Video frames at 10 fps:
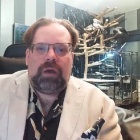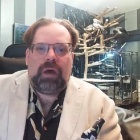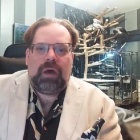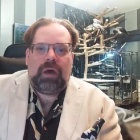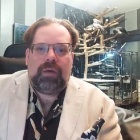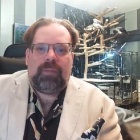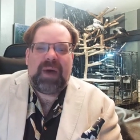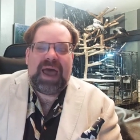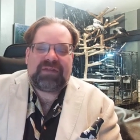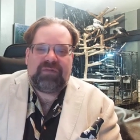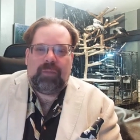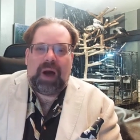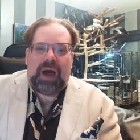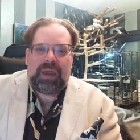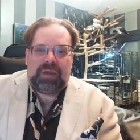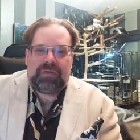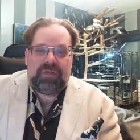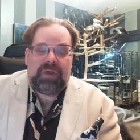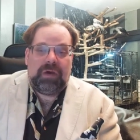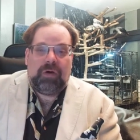uh, backed by to
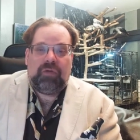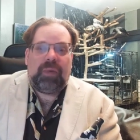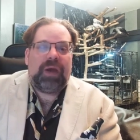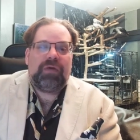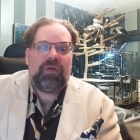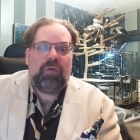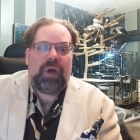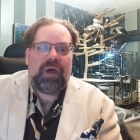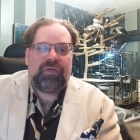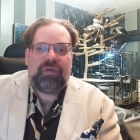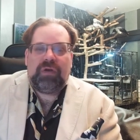the hilt by the U.S.,